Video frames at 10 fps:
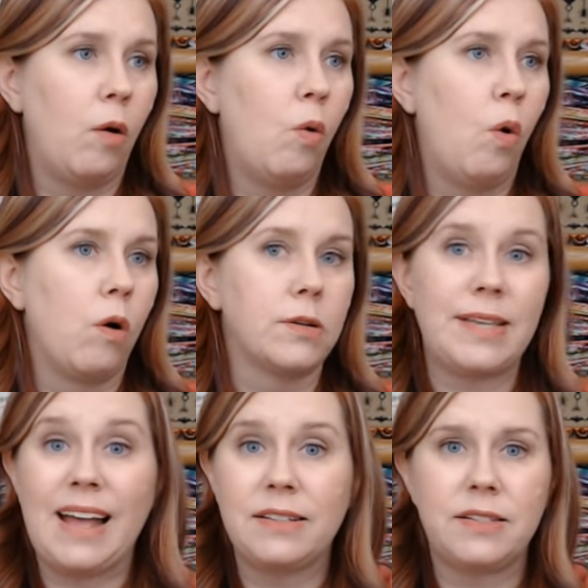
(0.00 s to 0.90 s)
or
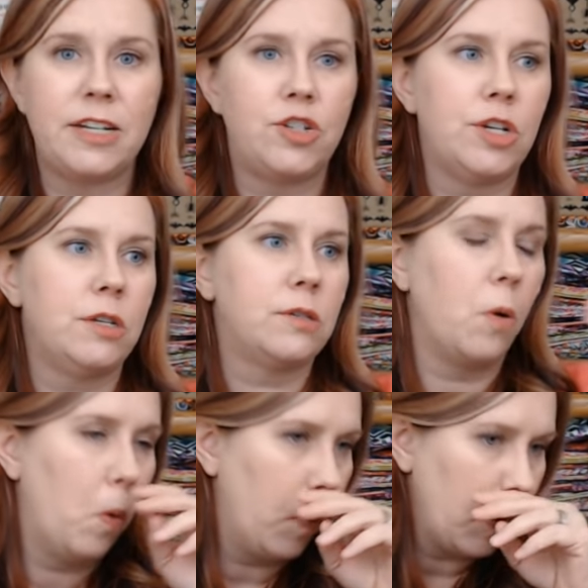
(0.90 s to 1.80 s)
satin stitches
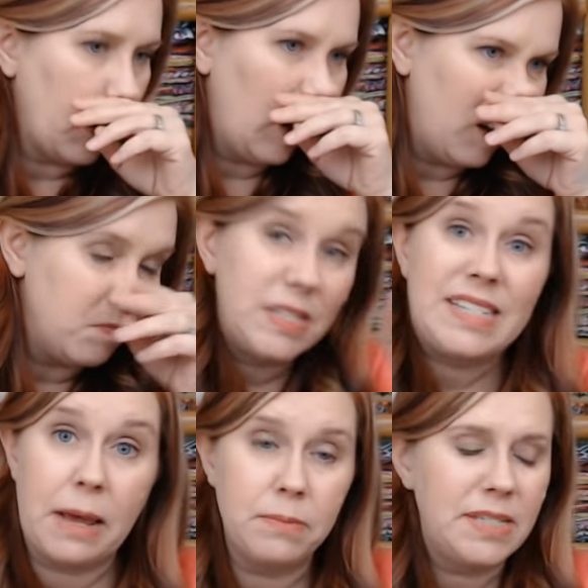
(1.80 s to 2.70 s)
or um,
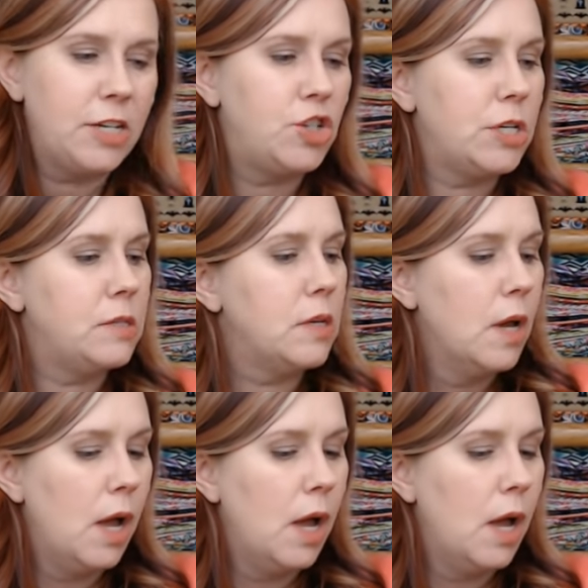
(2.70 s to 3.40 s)
stem stitches.